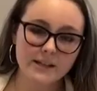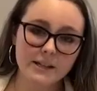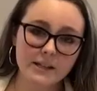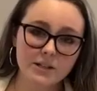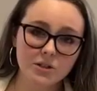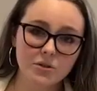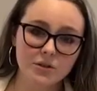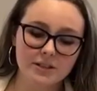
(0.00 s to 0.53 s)

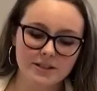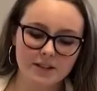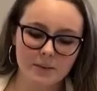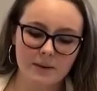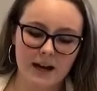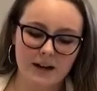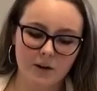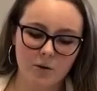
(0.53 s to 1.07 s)
These 3
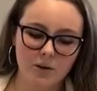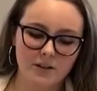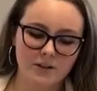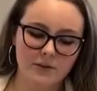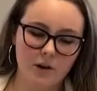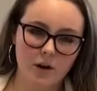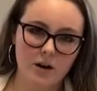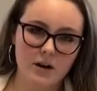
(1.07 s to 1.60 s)
subcategories
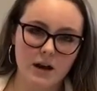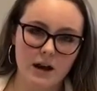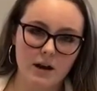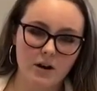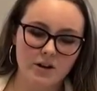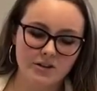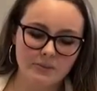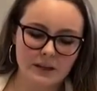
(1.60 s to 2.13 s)
of
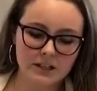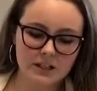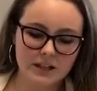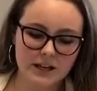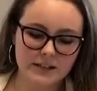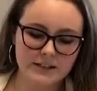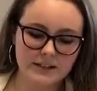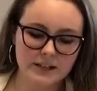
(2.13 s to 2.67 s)
RNA are
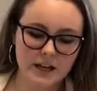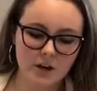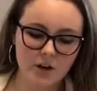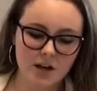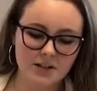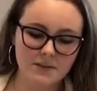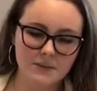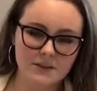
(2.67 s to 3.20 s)
specialized to
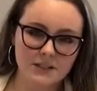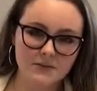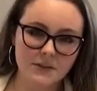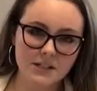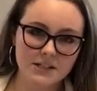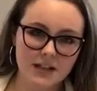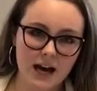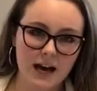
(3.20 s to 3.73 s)
carry out
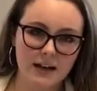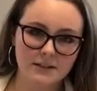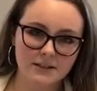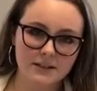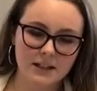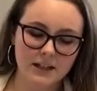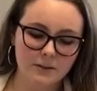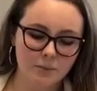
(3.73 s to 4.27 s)
specific
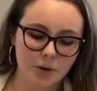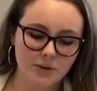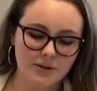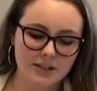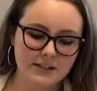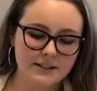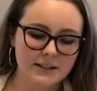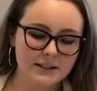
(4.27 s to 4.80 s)
tasks in
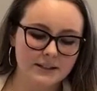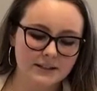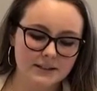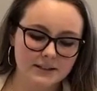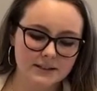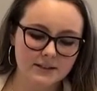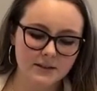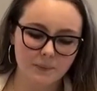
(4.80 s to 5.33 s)
protein
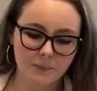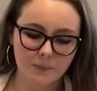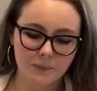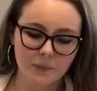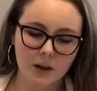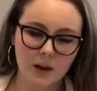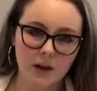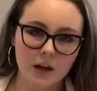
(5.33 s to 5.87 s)
synthesis.
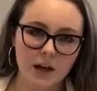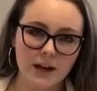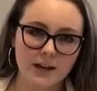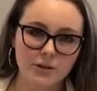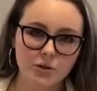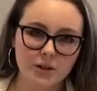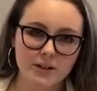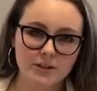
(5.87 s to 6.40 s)

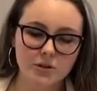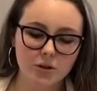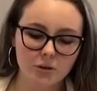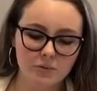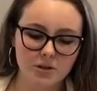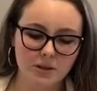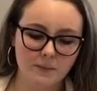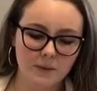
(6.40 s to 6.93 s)
In
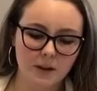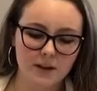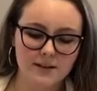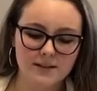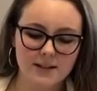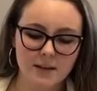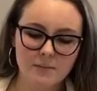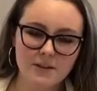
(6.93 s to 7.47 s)
transcription,
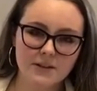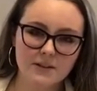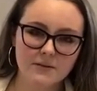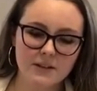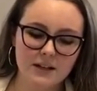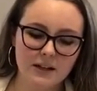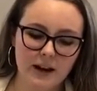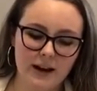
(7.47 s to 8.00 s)
segments of
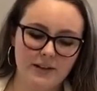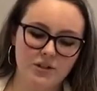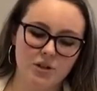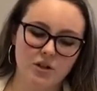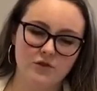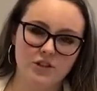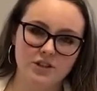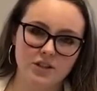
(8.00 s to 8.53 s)
DNA
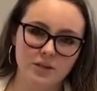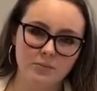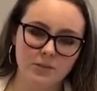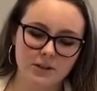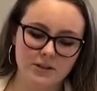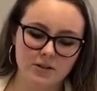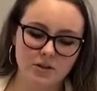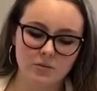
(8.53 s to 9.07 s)
serve as
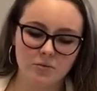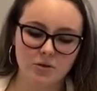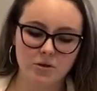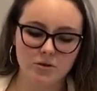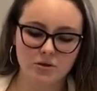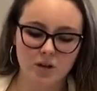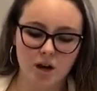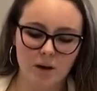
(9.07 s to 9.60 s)
templates to
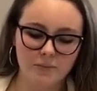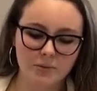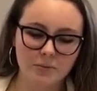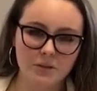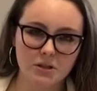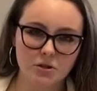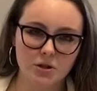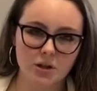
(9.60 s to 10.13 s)
produce
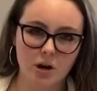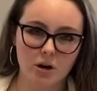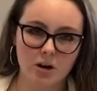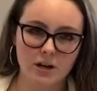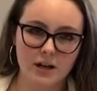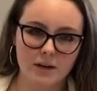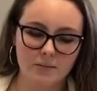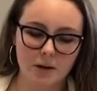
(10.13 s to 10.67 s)
complementary
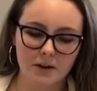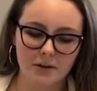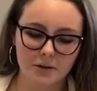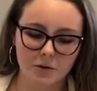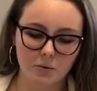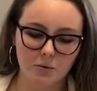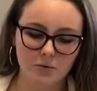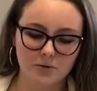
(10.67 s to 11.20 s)
RNA
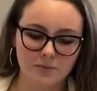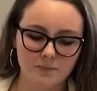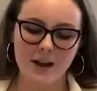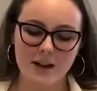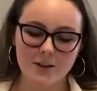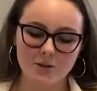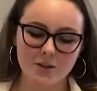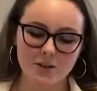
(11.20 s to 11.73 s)
molecules.
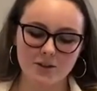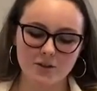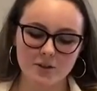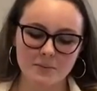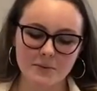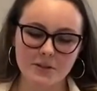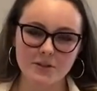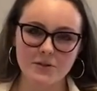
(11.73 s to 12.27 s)

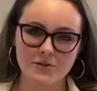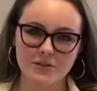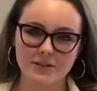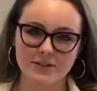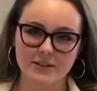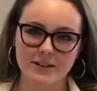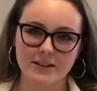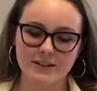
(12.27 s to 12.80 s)
Transcription uses
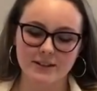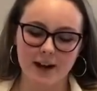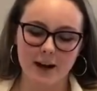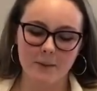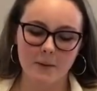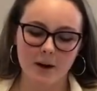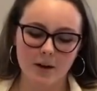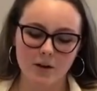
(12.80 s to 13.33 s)
an
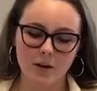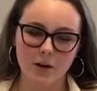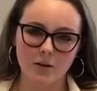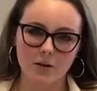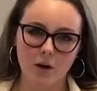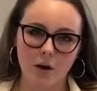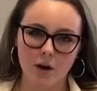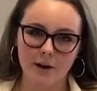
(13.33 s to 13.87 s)
enzyme
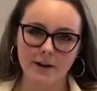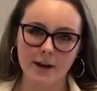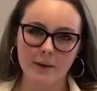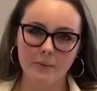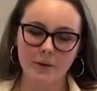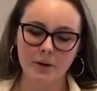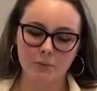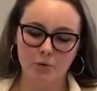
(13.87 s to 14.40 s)
called
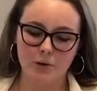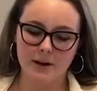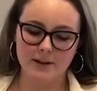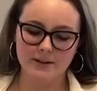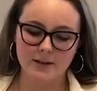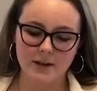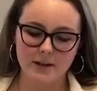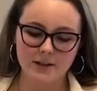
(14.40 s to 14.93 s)
RNA
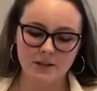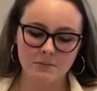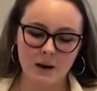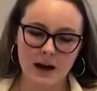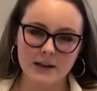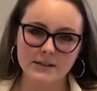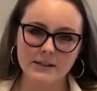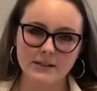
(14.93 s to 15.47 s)
polymerase to
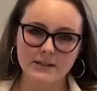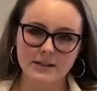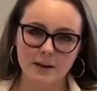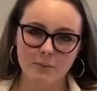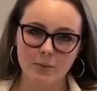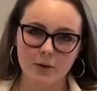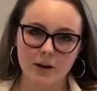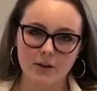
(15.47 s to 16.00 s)
bind and
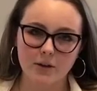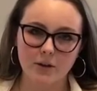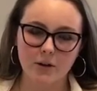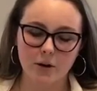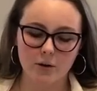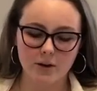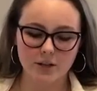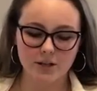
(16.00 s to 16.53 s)
separate the
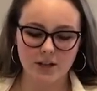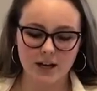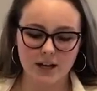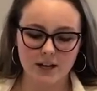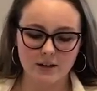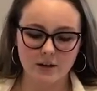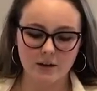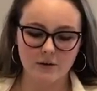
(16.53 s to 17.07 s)
growing
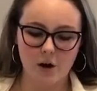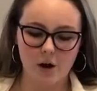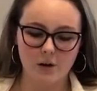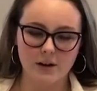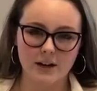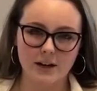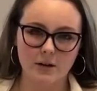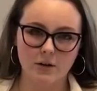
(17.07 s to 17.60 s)
chain of
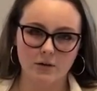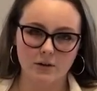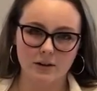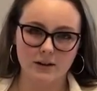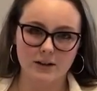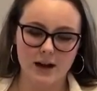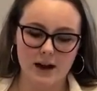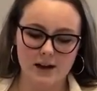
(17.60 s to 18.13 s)
RNA
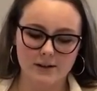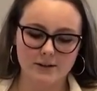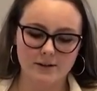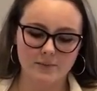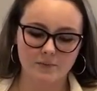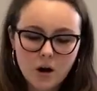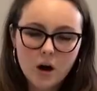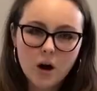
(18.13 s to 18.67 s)
nucleotides.
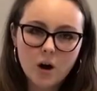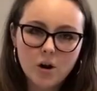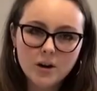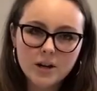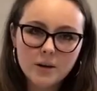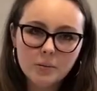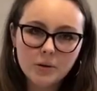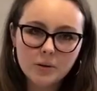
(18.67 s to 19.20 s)

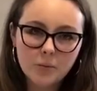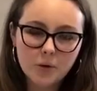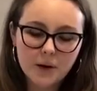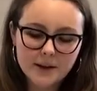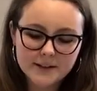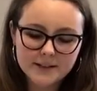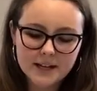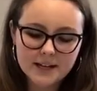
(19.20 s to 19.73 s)
RNA
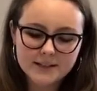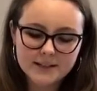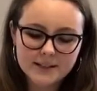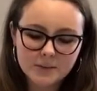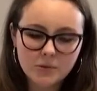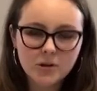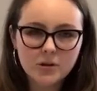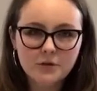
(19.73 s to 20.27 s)
polymerase has a
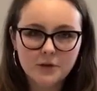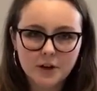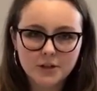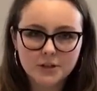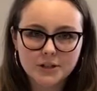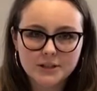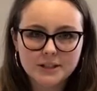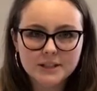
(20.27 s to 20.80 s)
similar
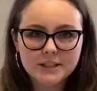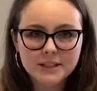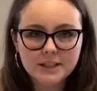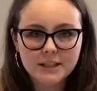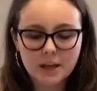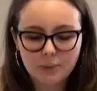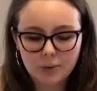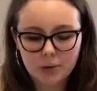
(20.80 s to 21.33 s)
function to
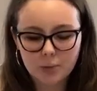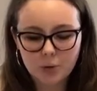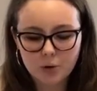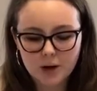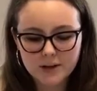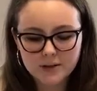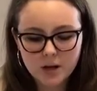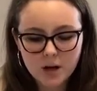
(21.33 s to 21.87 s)
DNA
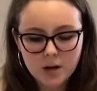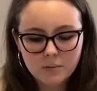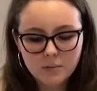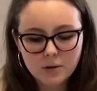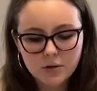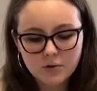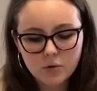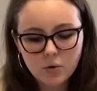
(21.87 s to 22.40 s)
polymerase,
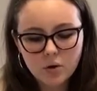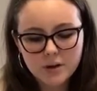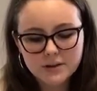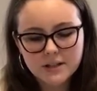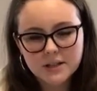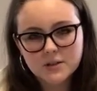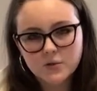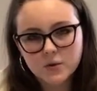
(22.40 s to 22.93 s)
but of course
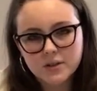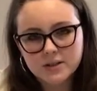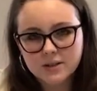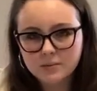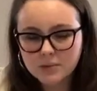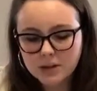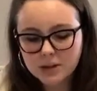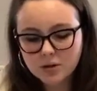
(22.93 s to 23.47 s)
it's for
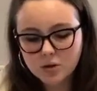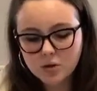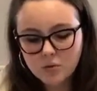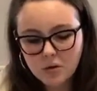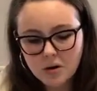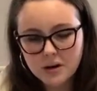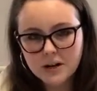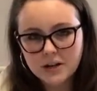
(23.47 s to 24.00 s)
assembling new
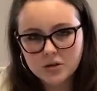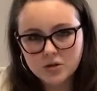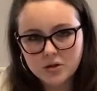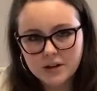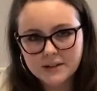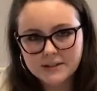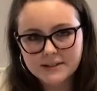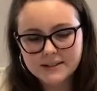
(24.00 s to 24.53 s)
RNA
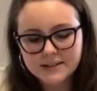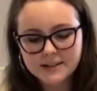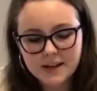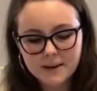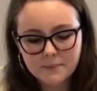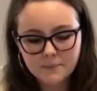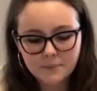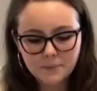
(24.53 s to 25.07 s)
strands
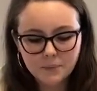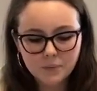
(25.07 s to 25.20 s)
instead.